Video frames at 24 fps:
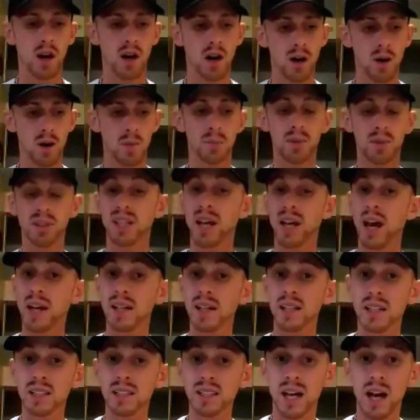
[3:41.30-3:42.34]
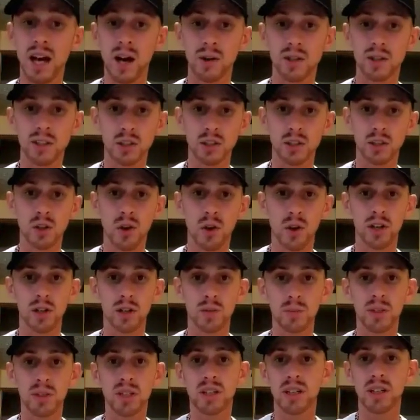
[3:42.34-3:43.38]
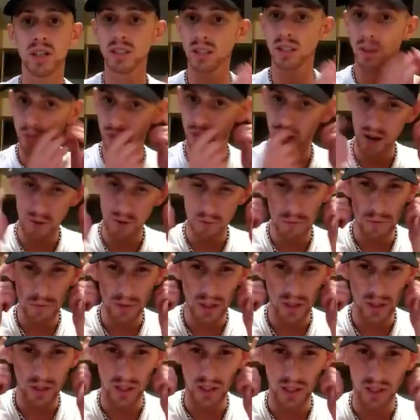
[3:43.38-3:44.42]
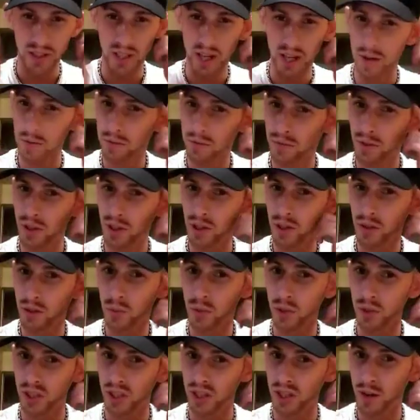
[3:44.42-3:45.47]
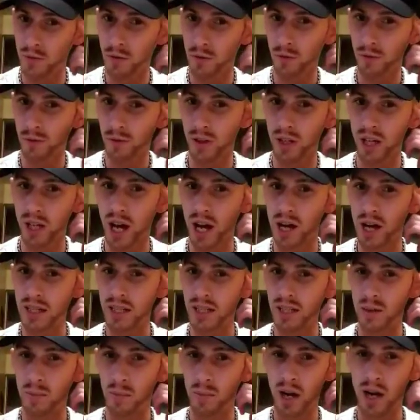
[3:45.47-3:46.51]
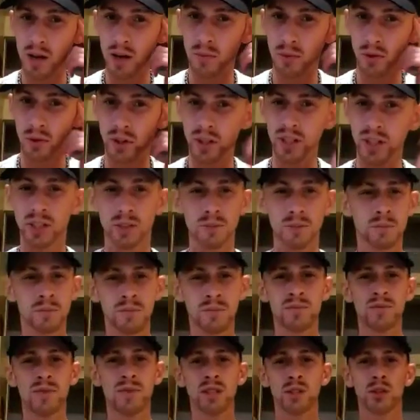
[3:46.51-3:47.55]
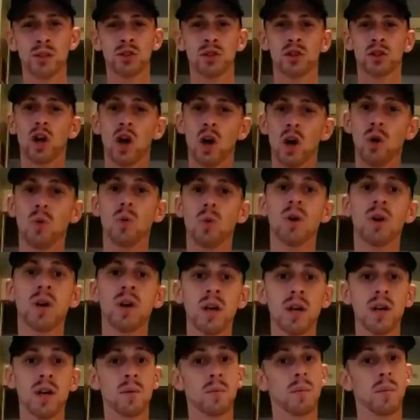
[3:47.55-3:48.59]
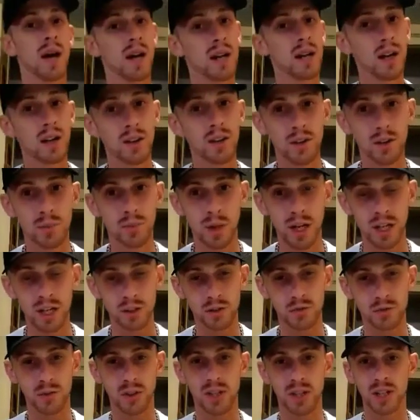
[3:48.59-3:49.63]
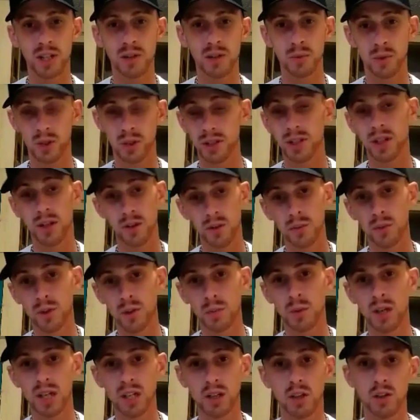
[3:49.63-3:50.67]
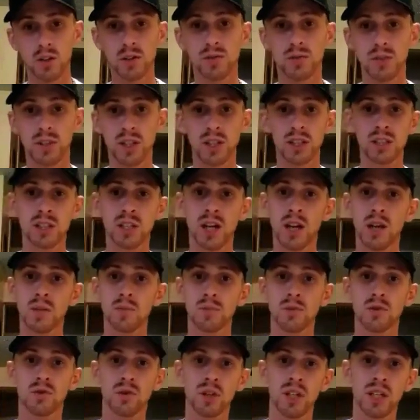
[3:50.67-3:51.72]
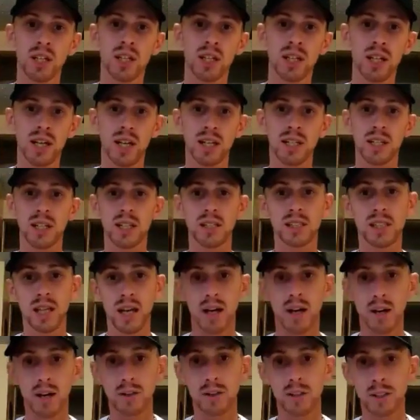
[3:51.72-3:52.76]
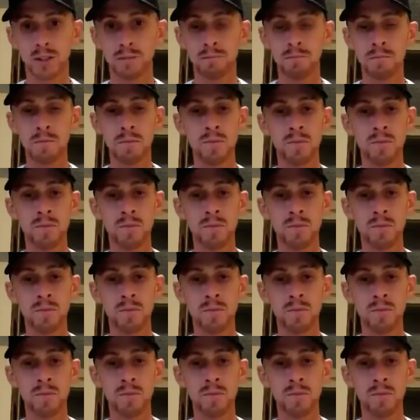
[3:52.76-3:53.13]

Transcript: But that is how it started, because of that feeling. That feeling was never forgotten in my brain. So, my other best friend, well, another one of my close friends, I'm drinking at his house.